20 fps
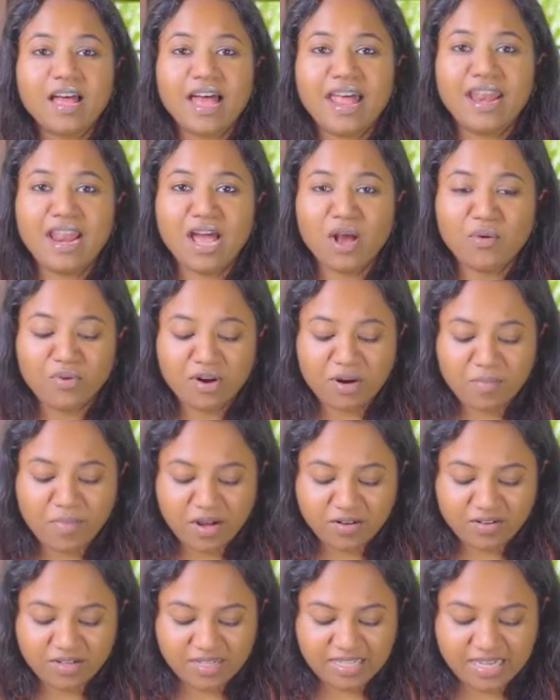And now we're
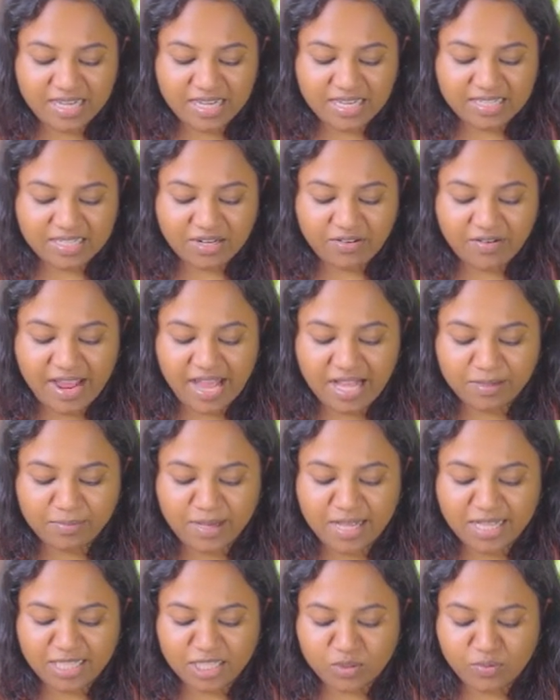about to taste our
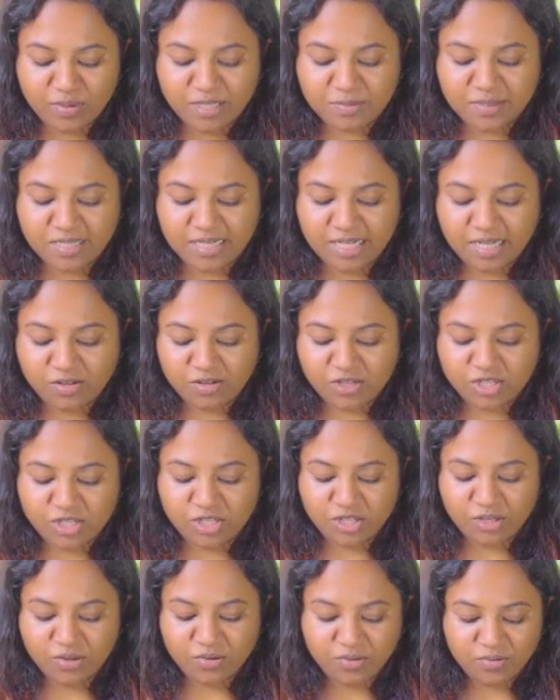eggplant sweet potato
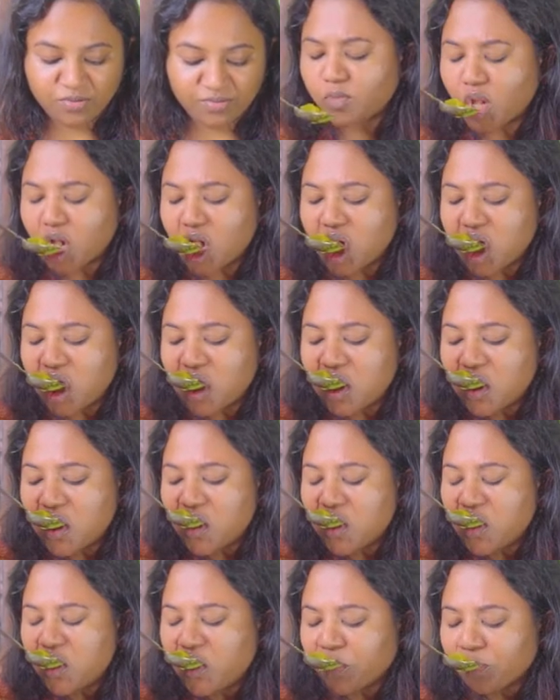stew.
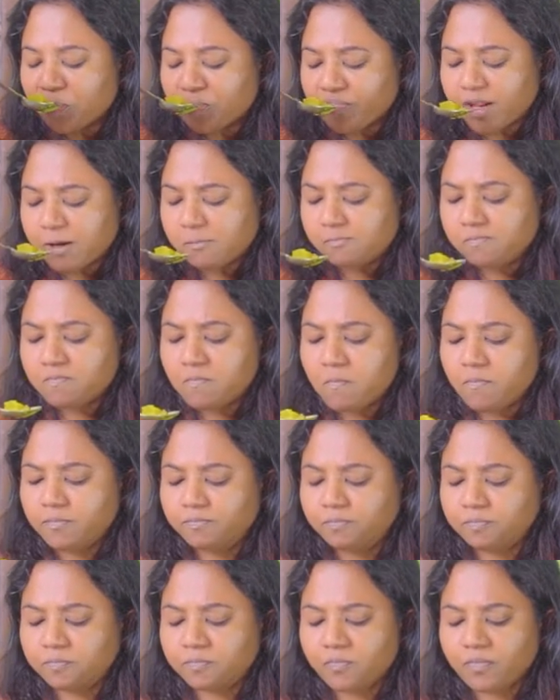
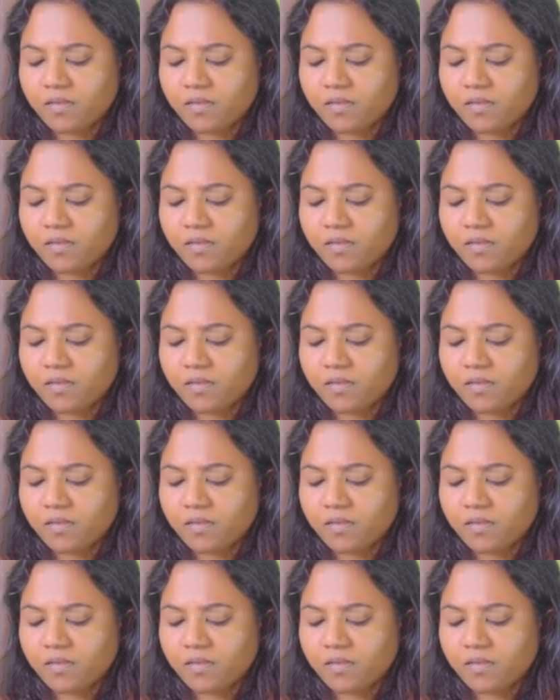Mm.